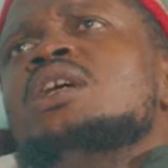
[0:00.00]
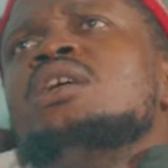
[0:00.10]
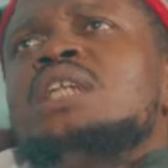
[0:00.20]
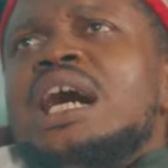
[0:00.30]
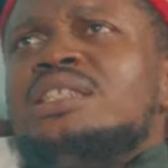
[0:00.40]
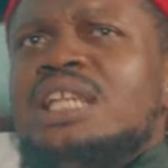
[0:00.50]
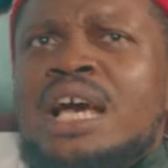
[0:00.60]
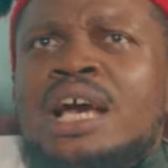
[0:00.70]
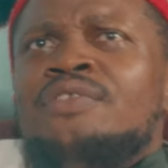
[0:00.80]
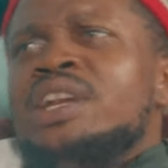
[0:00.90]
That's
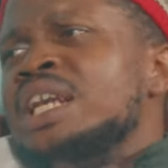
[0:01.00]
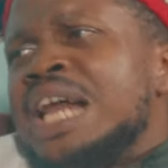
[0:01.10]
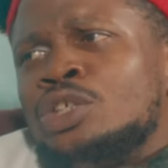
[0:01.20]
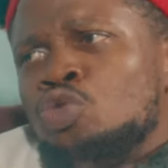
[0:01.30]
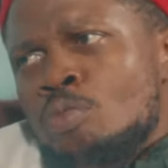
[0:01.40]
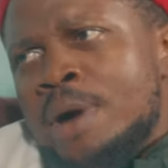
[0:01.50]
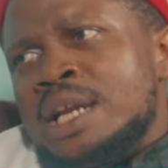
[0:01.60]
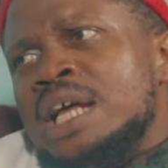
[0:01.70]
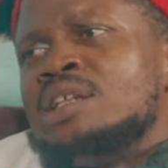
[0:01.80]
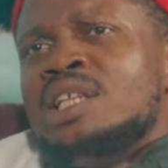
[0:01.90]
a very large woman
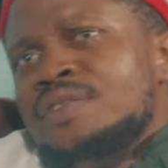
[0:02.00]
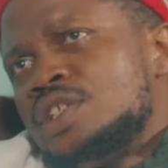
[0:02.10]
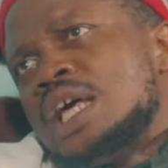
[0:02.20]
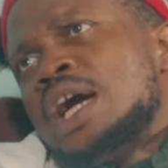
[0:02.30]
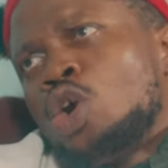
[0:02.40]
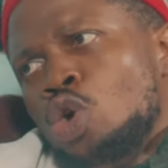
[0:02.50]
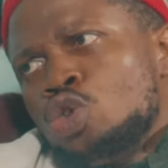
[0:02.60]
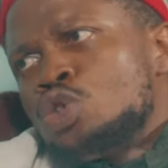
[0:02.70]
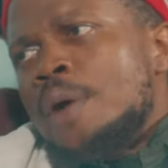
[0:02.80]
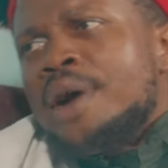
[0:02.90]
that lives
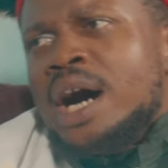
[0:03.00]
close to our